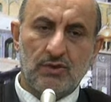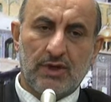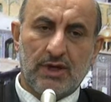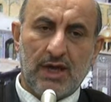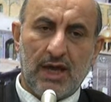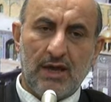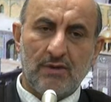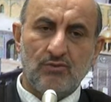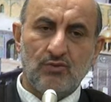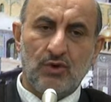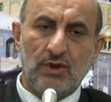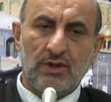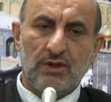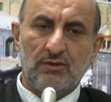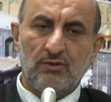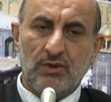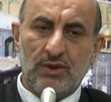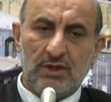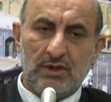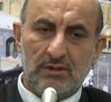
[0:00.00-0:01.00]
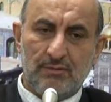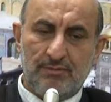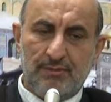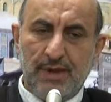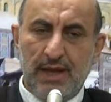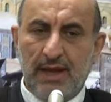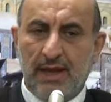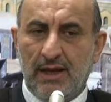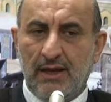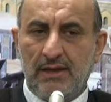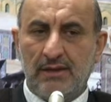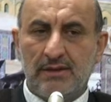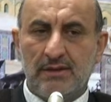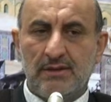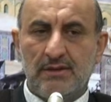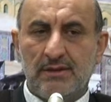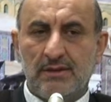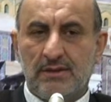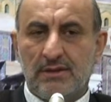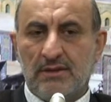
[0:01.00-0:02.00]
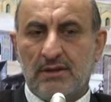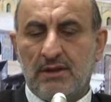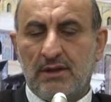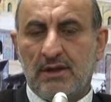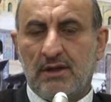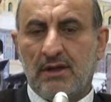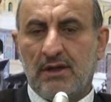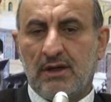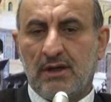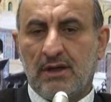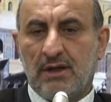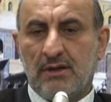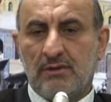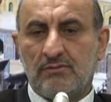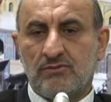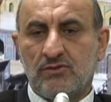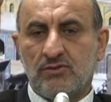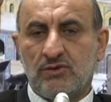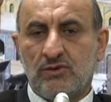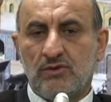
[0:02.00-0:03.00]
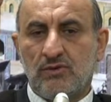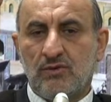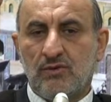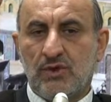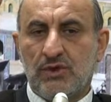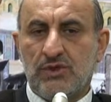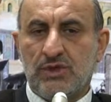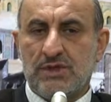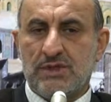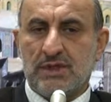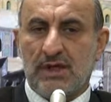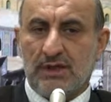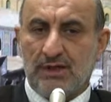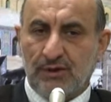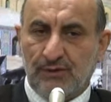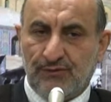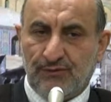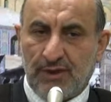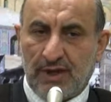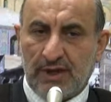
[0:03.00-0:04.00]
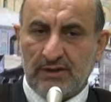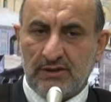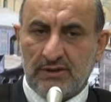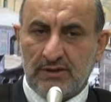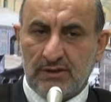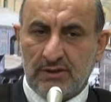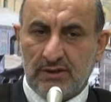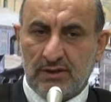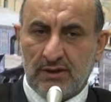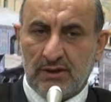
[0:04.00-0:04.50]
came with be, which is a different,